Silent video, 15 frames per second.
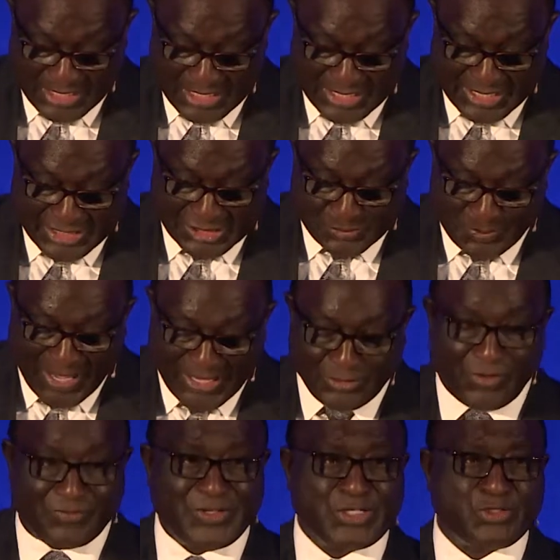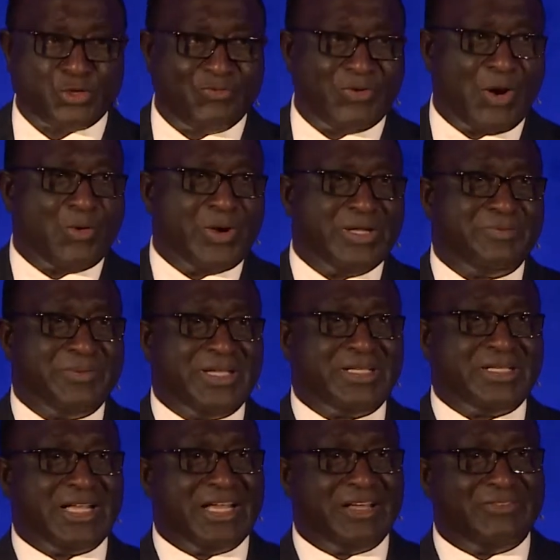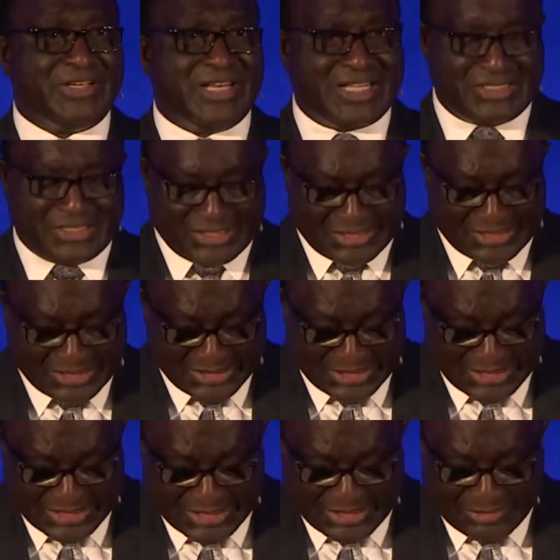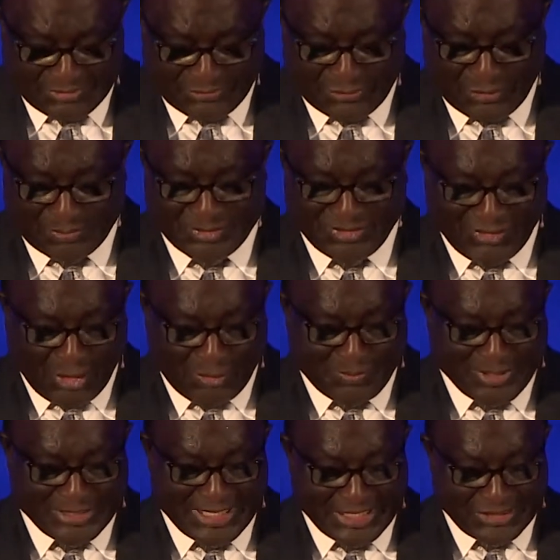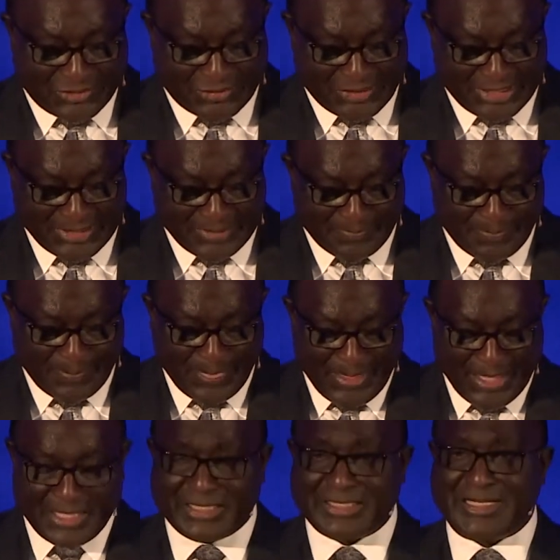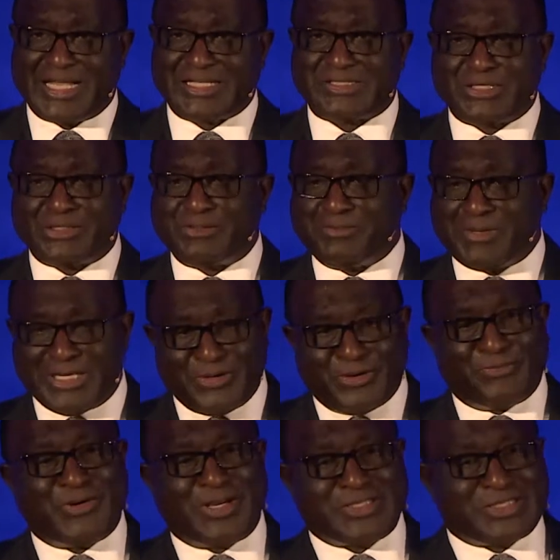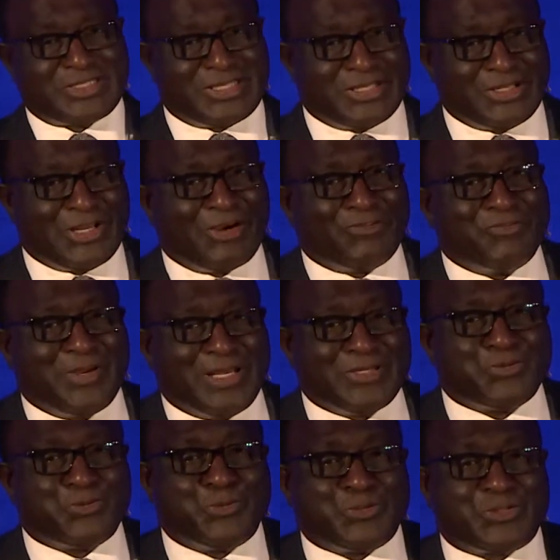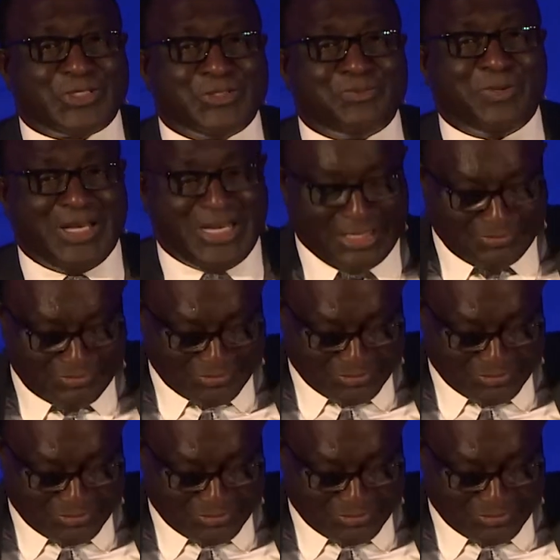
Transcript: In spite of this overwhelming evidence from development history, there are still many of us in government who still believe